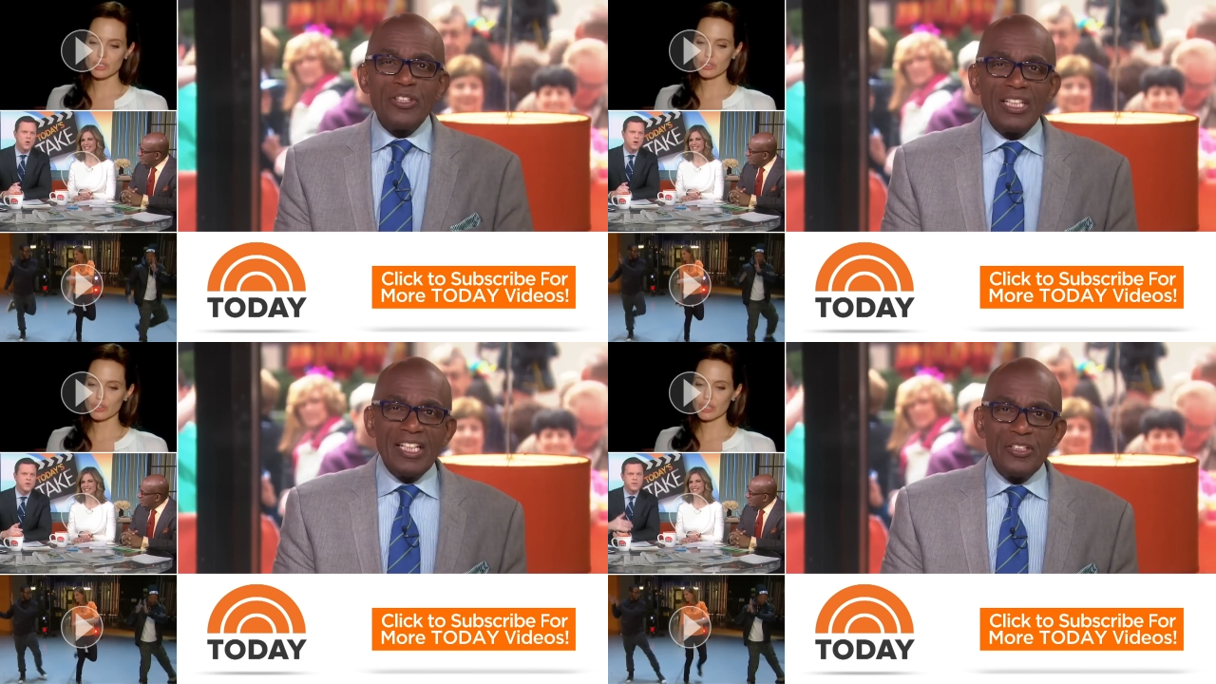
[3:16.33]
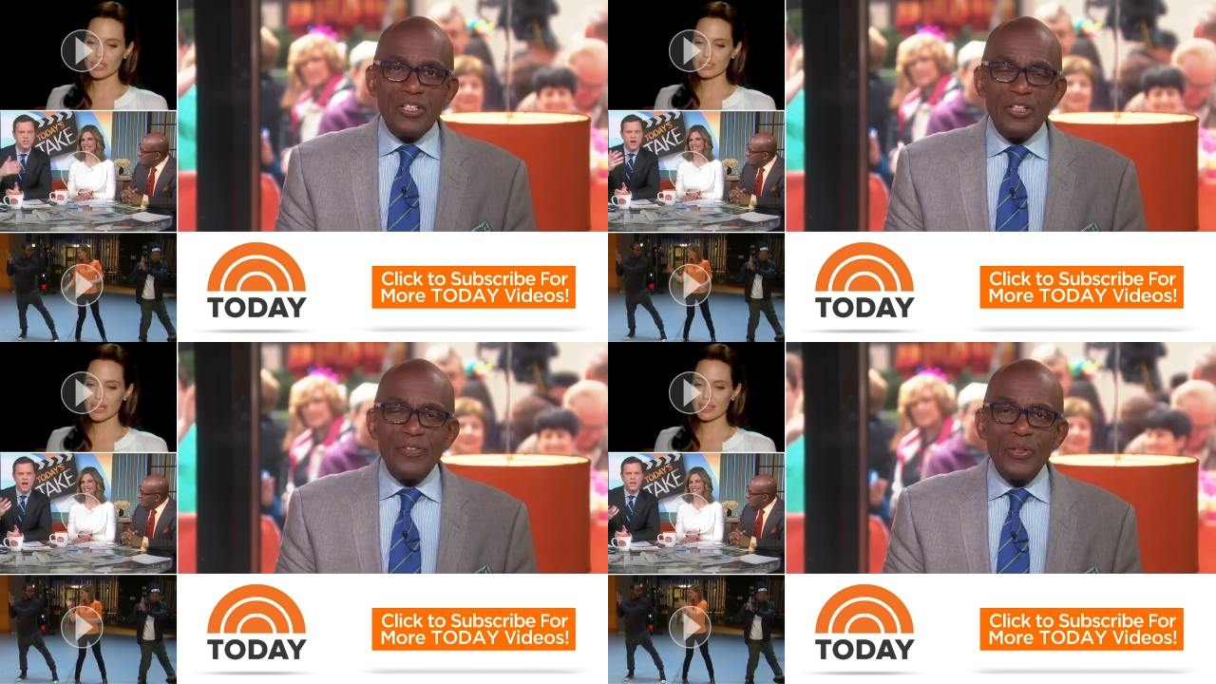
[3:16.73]
Speaker 1: the latest
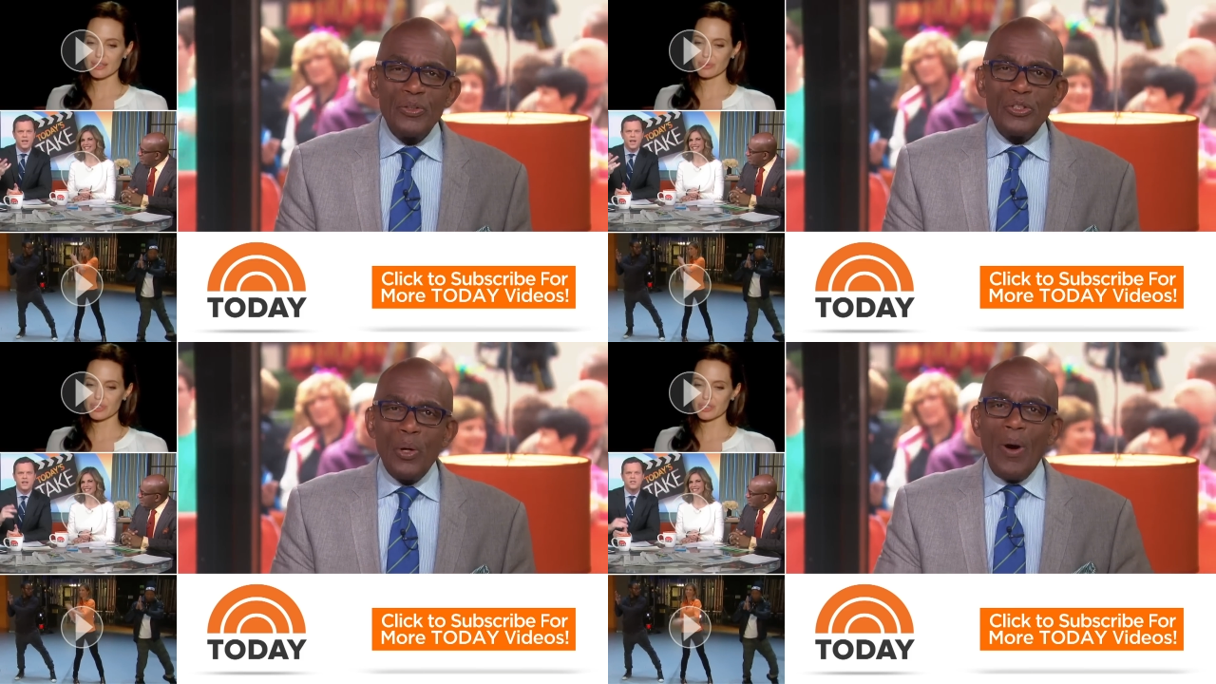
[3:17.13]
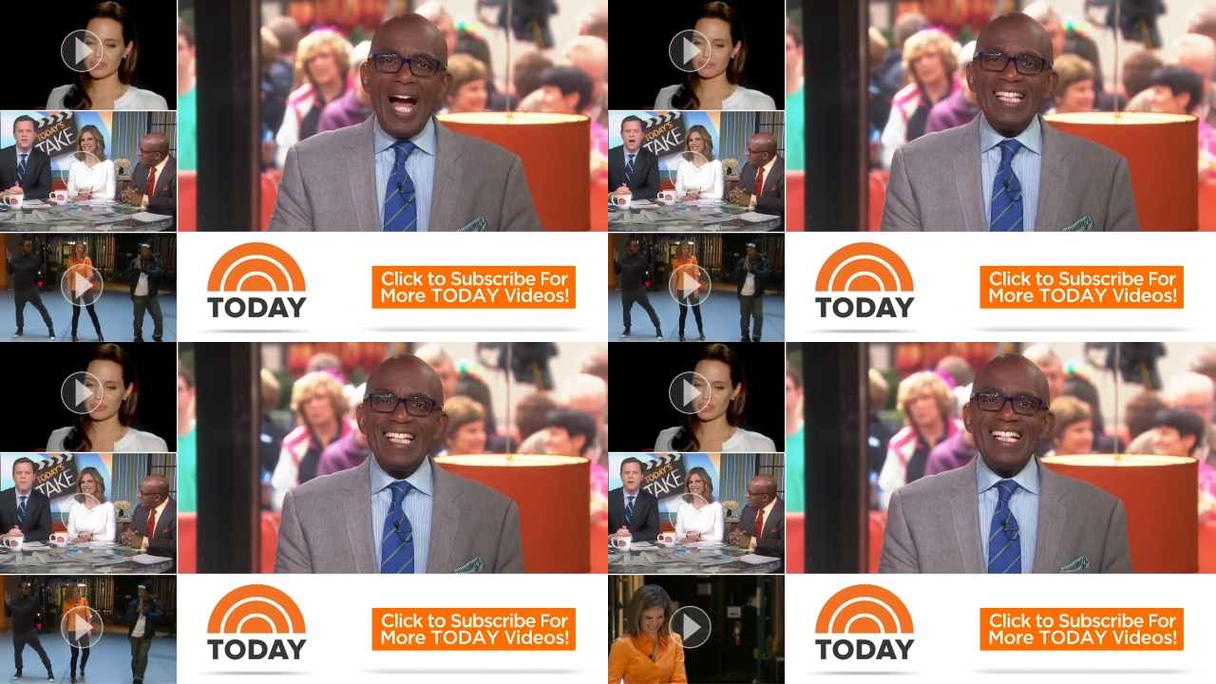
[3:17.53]
interviews, show
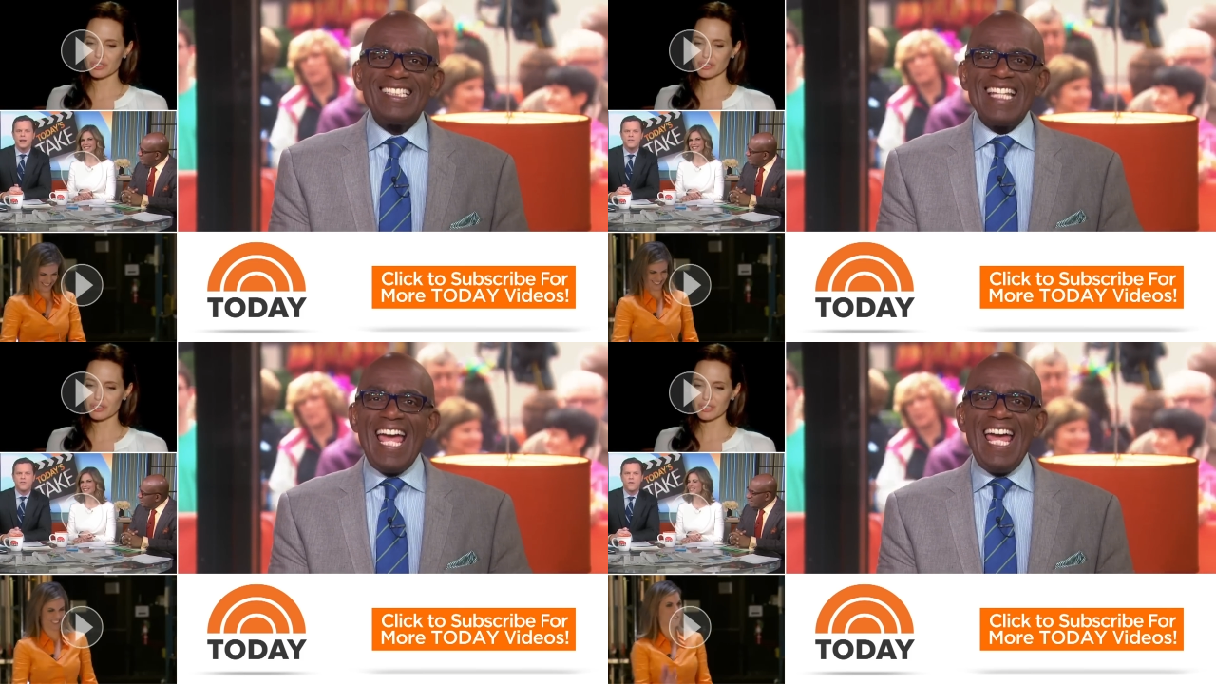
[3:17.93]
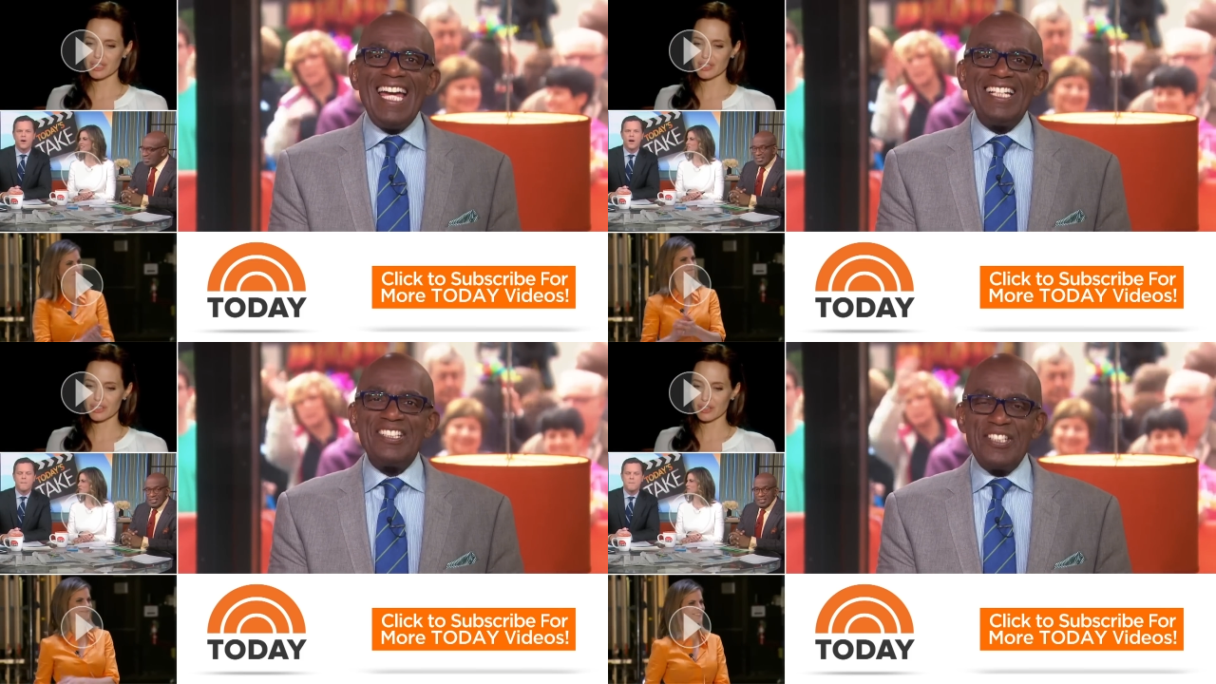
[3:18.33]
highlights,
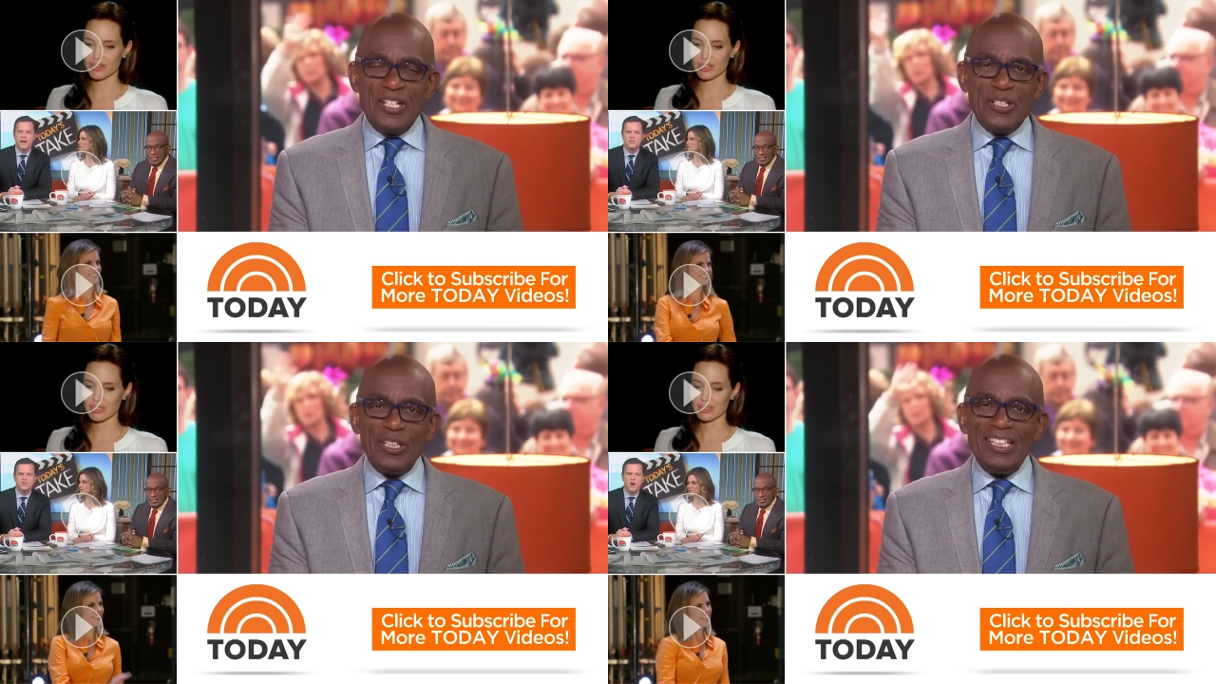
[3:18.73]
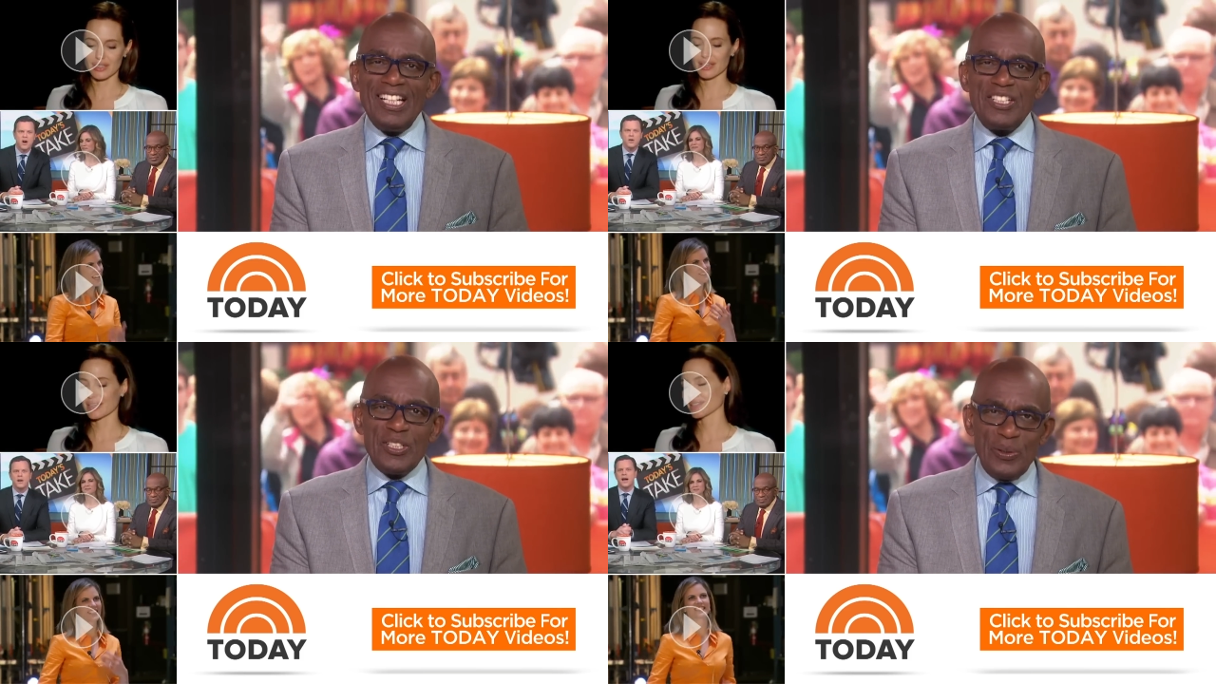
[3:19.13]
and digital
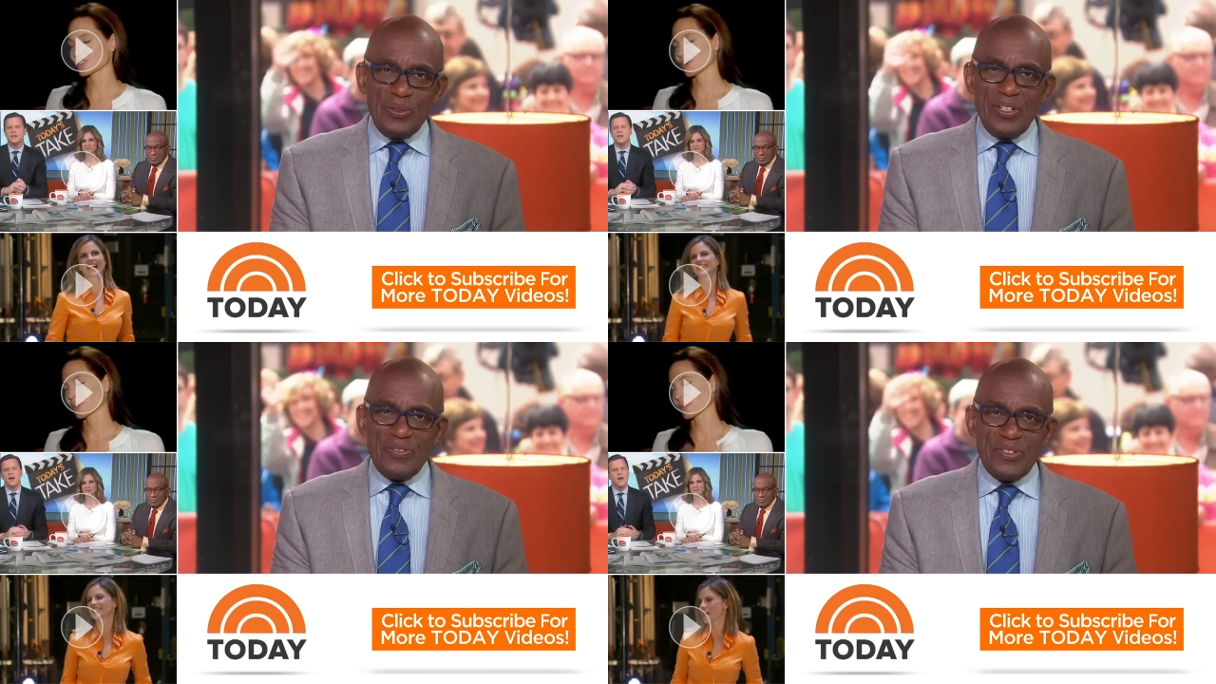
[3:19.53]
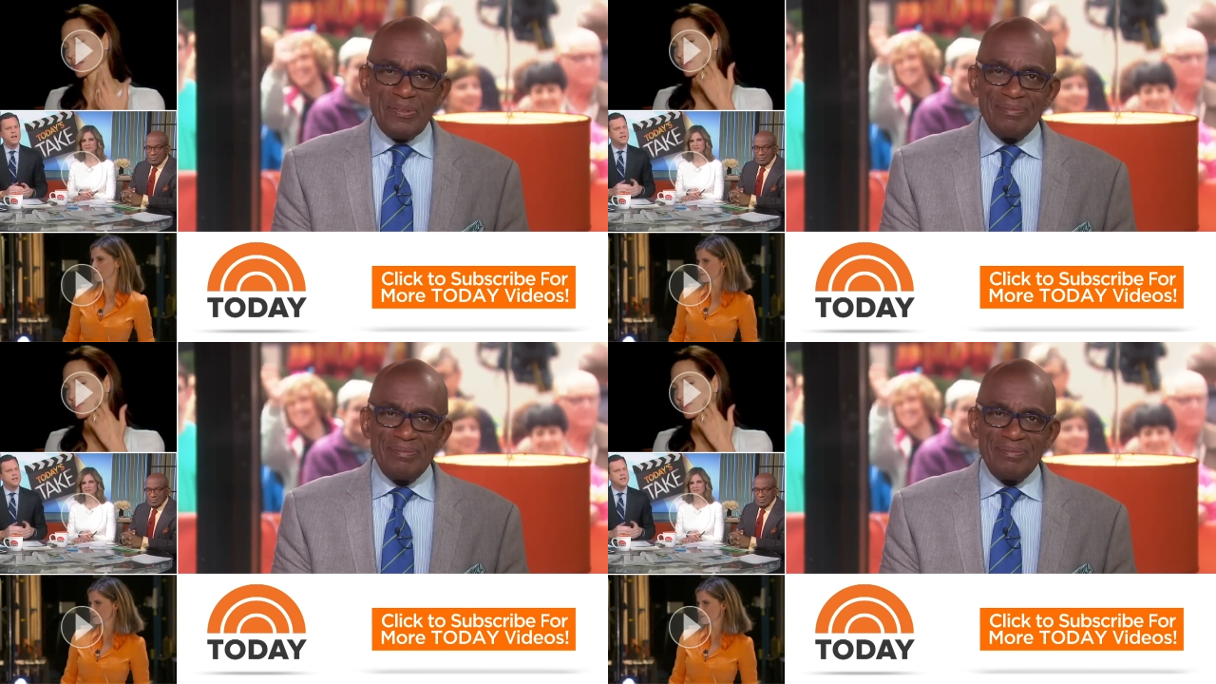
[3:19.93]
exclusives.